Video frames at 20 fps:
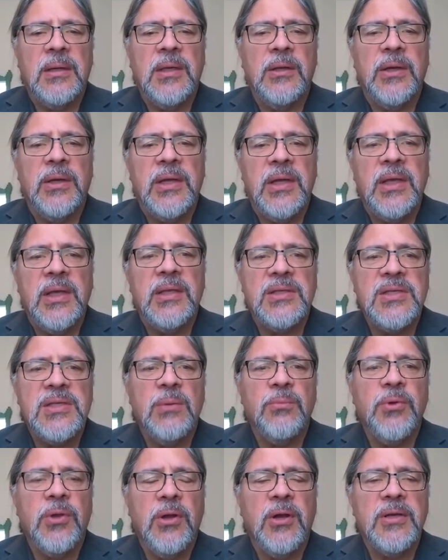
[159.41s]
you know, in, in,
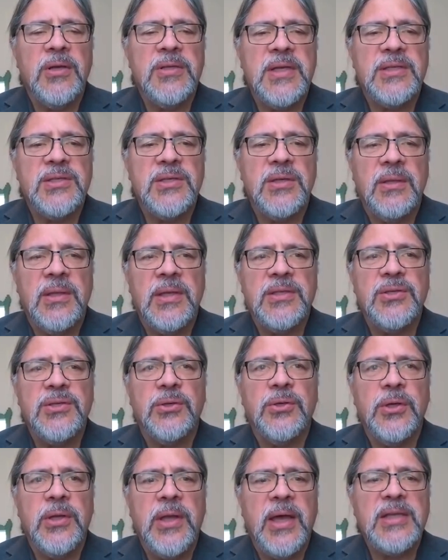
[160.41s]
some regards, that's a that's a
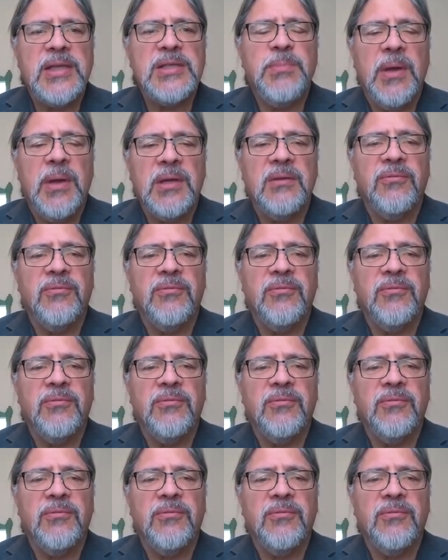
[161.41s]
good aspect